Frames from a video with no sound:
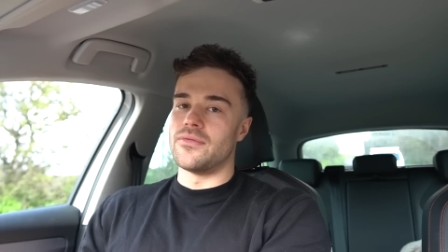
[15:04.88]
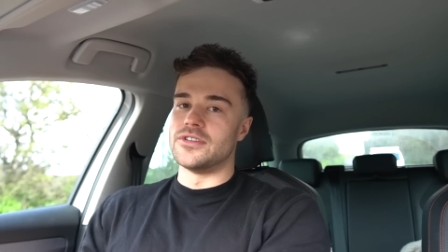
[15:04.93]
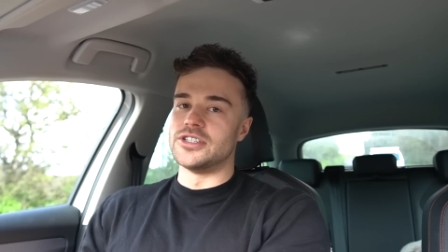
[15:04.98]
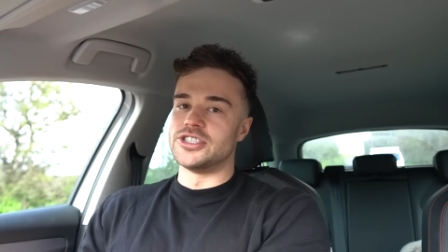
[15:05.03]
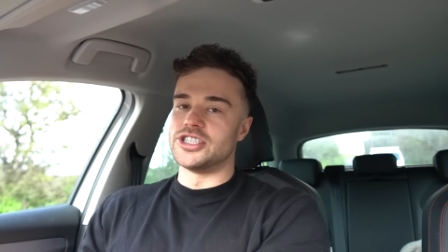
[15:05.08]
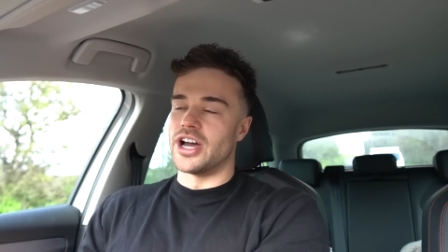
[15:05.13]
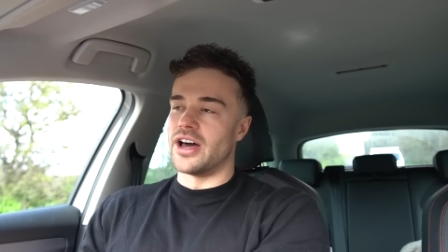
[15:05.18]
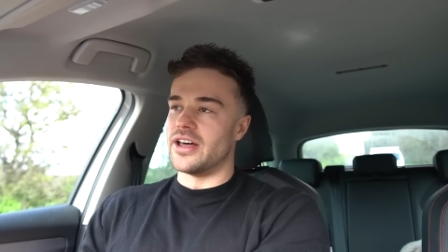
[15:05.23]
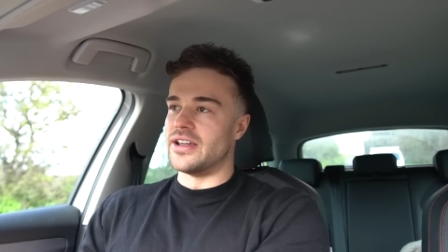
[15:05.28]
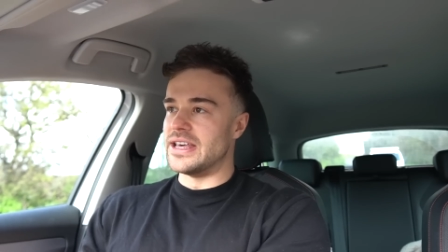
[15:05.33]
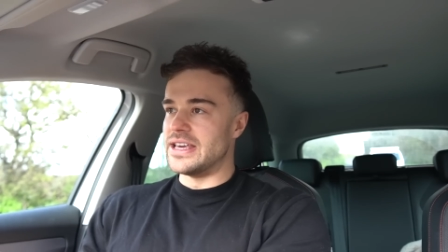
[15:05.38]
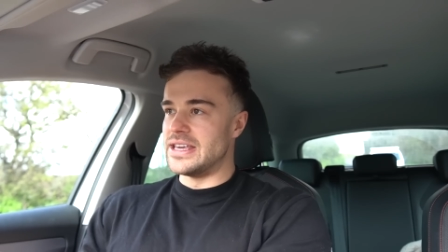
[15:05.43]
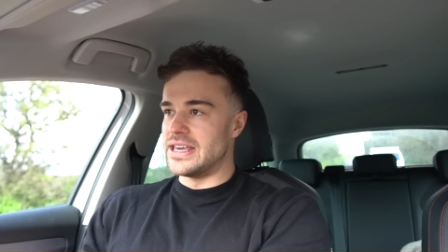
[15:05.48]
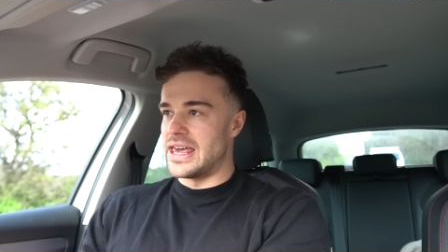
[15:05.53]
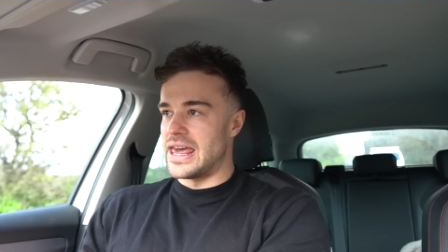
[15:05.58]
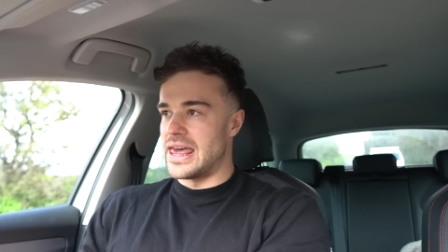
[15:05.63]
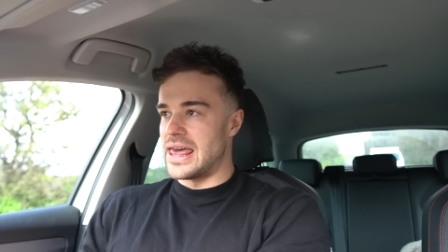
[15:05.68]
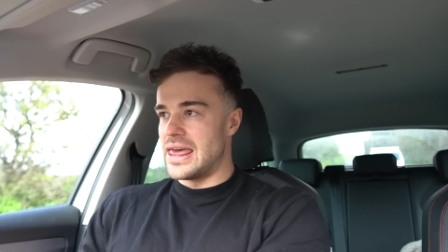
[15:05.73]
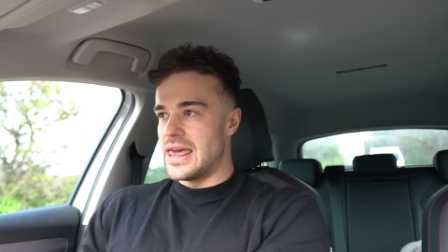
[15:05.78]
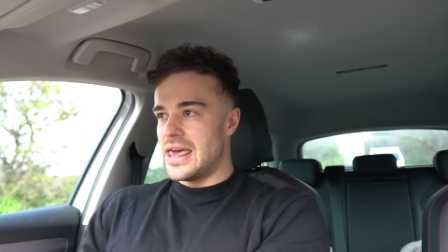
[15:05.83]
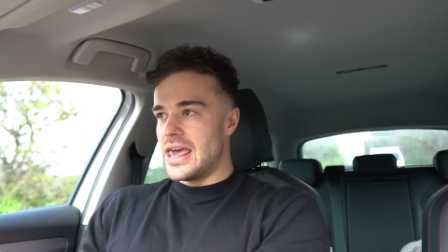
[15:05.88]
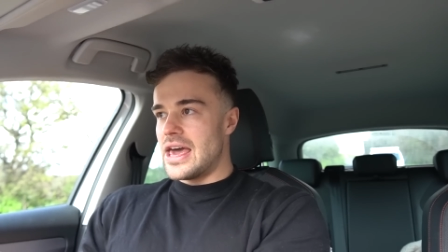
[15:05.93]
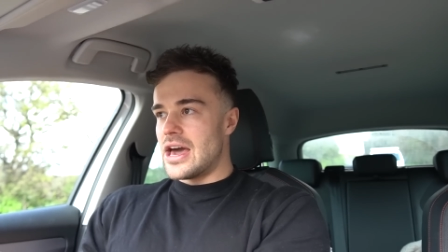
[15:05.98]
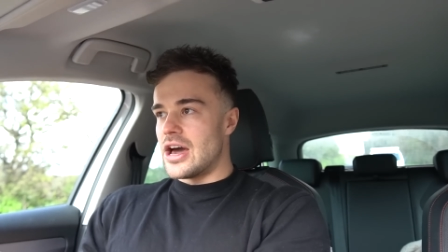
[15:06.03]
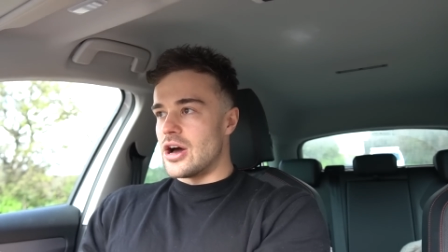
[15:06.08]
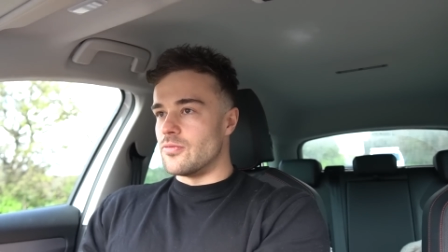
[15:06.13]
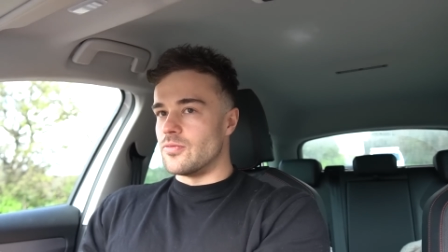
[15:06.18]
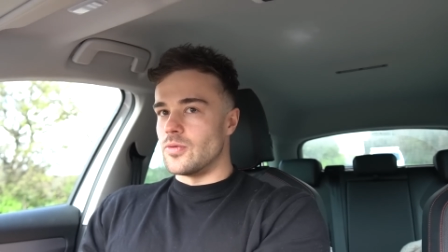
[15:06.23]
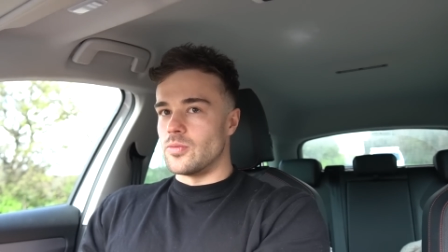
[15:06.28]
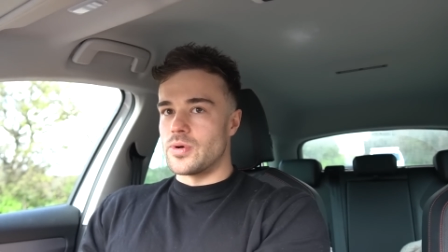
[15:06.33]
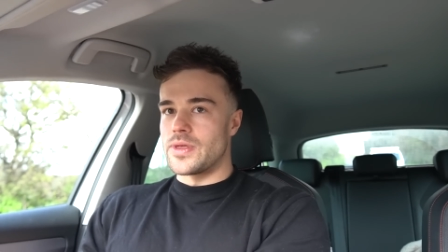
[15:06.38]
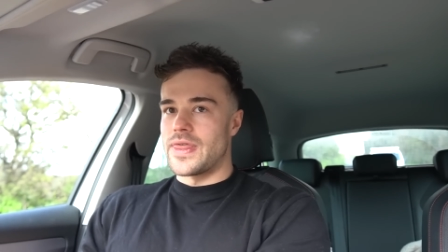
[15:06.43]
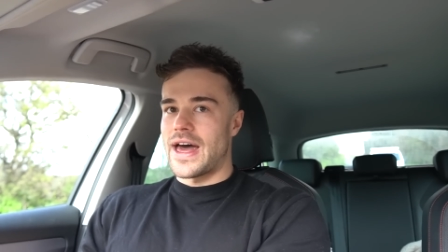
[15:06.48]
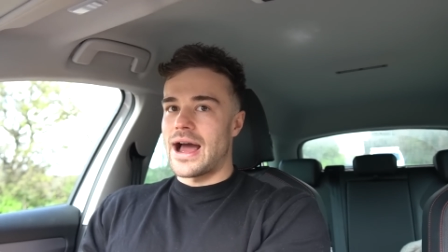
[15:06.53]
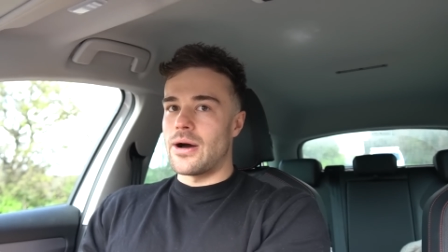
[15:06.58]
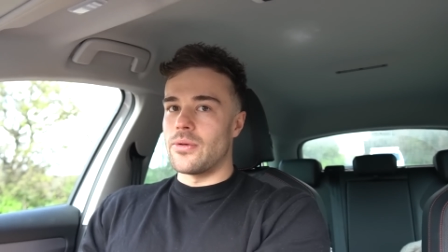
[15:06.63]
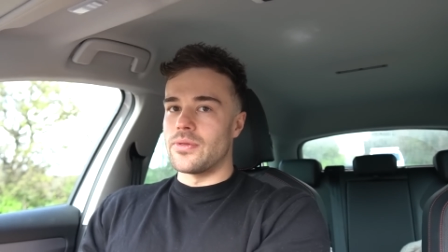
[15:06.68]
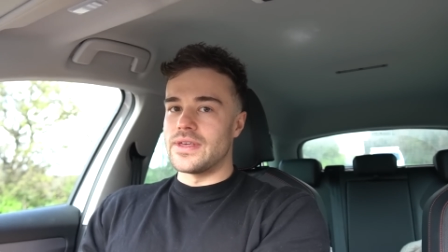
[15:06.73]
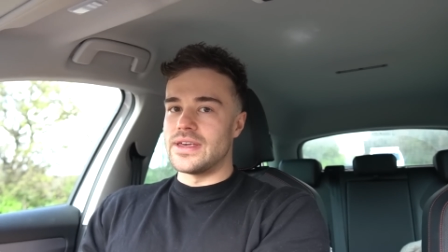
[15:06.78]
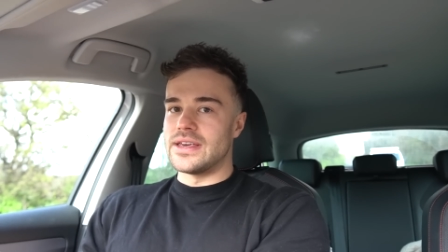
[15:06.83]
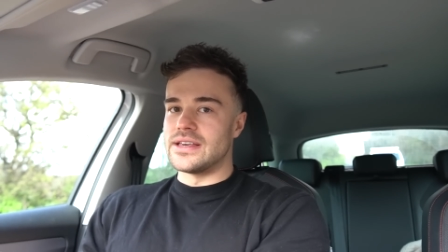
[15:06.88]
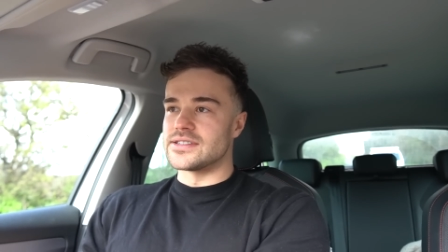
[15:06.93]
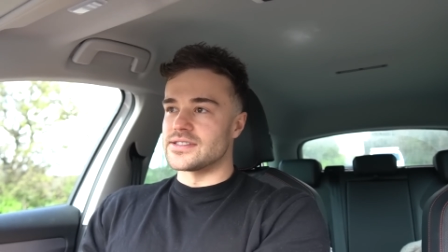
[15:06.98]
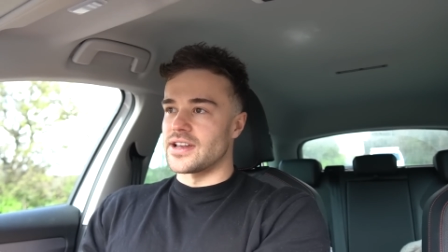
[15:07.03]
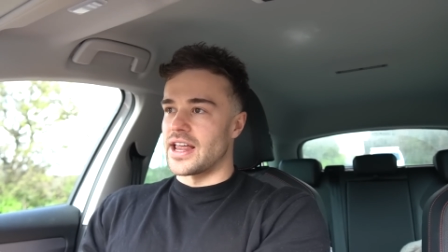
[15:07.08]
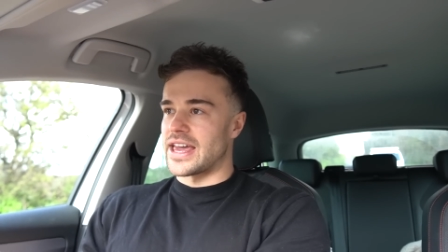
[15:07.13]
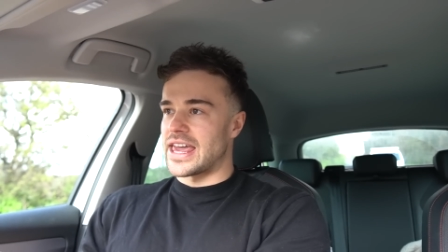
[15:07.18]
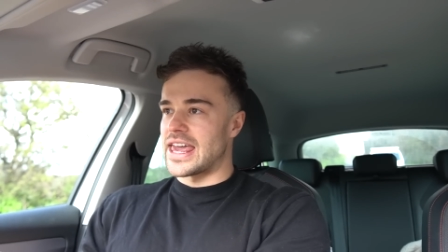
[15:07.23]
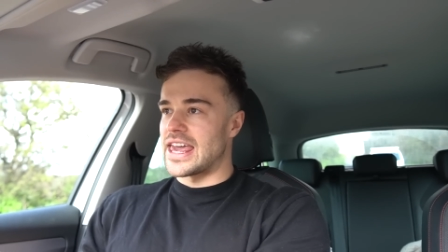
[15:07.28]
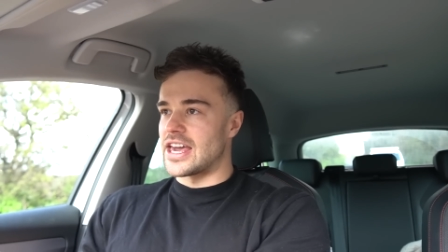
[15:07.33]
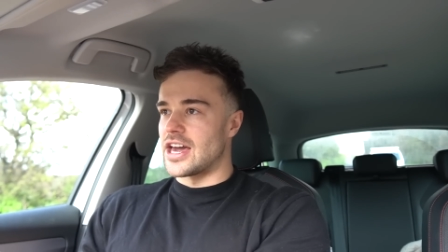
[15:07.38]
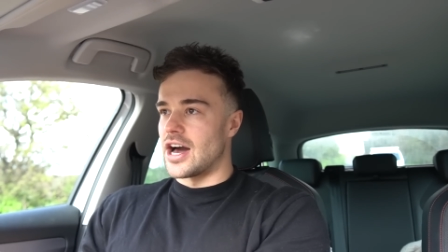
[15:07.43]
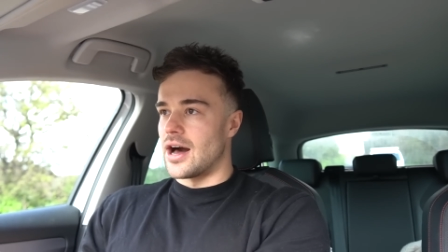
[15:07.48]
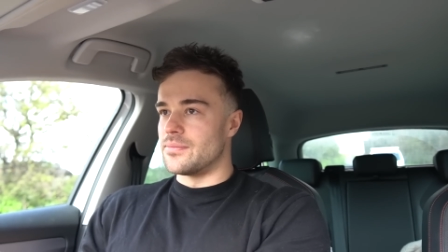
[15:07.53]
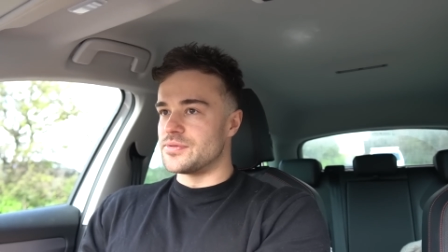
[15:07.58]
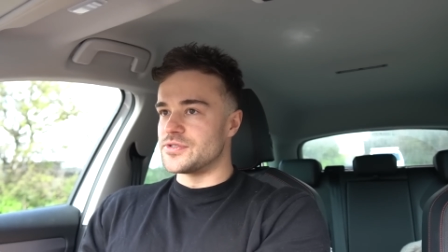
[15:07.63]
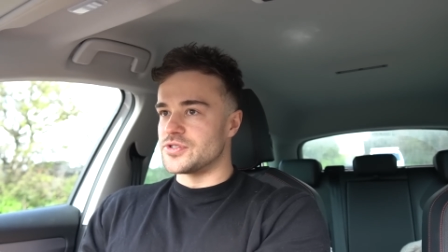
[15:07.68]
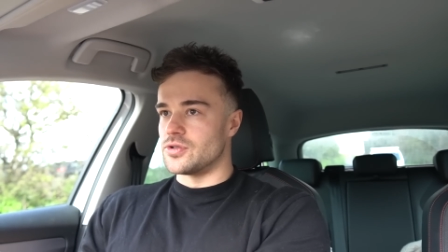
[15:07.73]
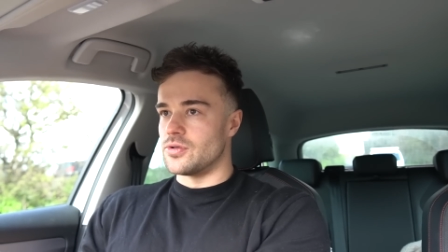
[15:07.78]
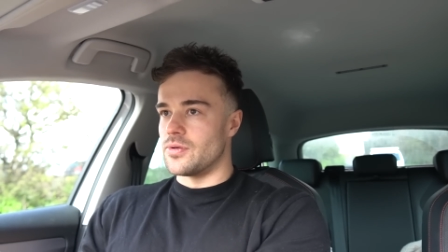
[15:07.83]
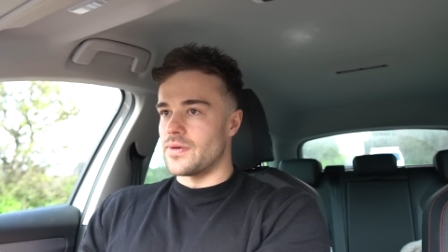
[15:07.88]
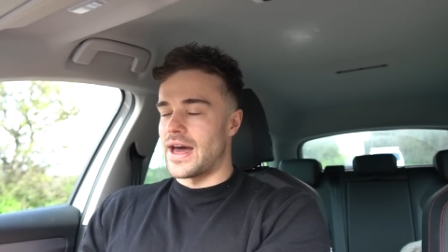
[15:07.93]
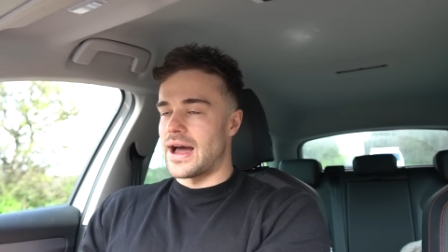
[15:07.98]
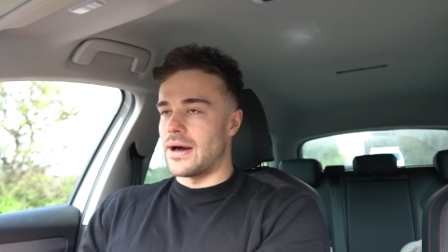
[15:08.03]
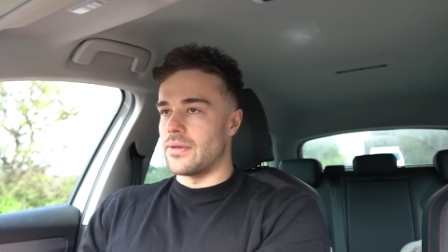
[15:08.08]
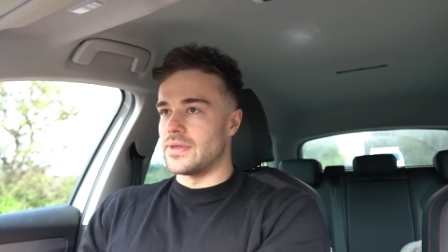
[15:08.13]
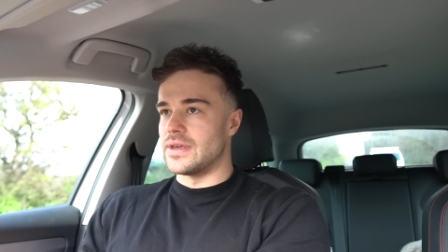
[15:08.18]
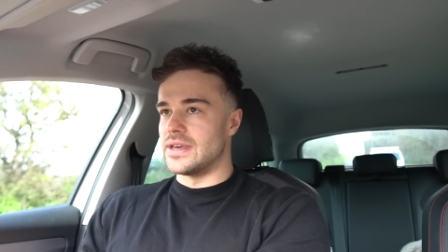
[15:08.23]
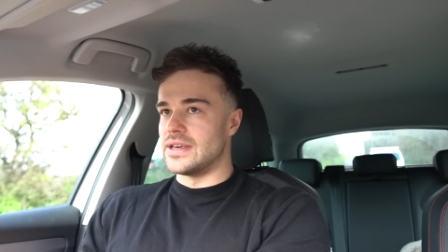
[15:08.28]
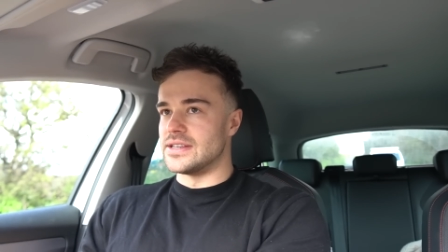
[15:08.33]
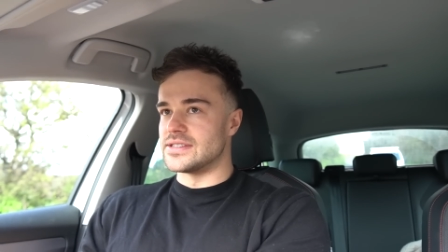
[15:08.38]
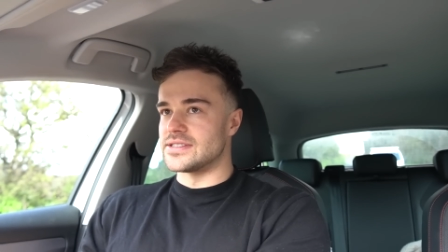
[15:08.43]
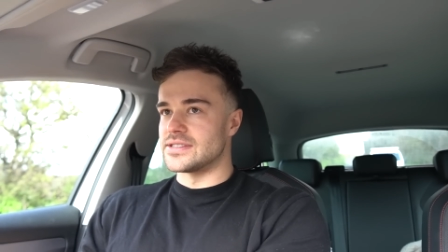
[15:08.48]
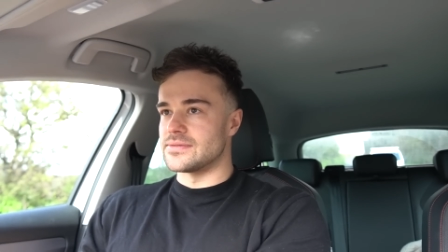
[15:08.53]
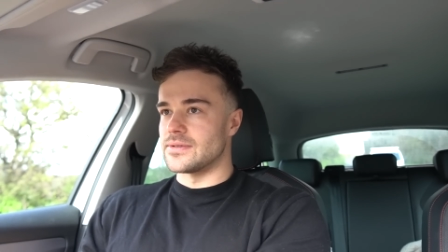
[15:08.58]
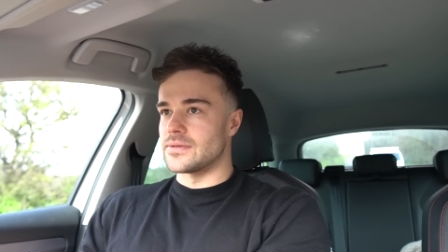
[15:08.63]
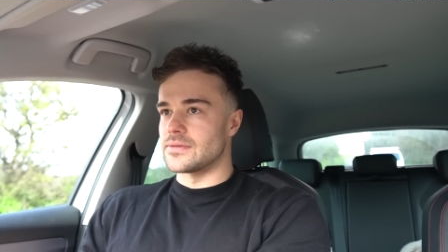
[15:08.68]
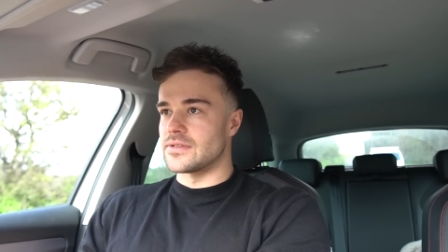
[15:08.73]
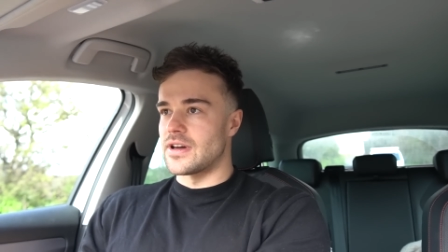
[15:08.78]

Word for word: of the journey it without these like hiccups or without these